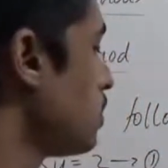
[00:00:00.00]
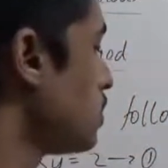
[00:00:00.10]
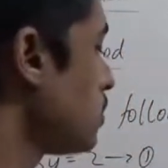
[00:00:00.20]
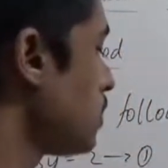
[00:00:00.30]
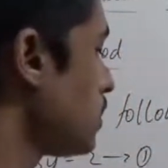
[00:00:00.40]

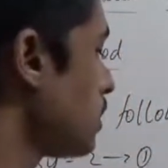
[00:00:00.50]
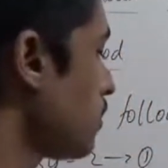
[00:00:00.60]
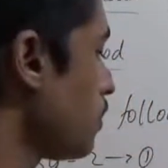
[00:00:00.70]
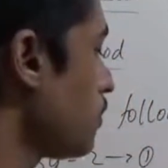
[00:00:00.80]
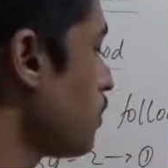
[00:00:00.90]
so it is
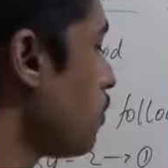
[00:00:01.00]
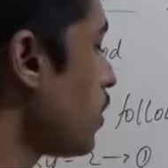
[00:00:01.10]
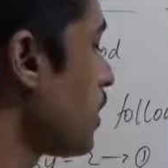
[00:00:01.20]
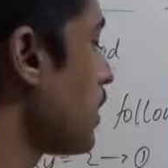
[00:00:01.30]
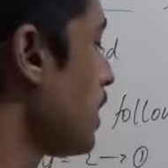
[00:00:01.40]
like 50,
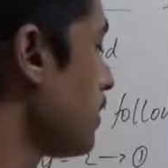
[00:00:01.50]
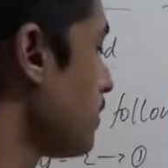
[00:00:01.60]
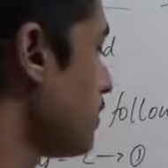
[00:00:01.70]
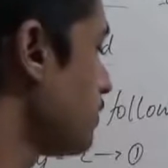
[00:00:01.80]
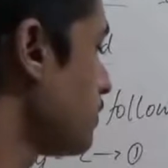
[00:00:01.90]
49.
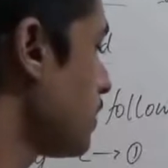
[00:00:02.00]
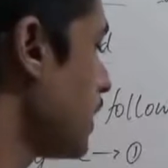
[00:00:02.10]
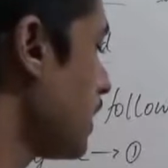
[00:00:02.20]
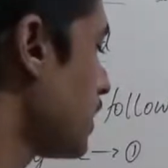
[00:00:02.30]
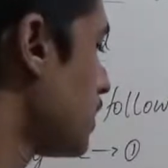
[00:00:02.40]

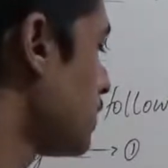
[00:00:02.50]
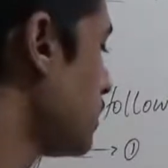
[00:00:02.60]
Correct.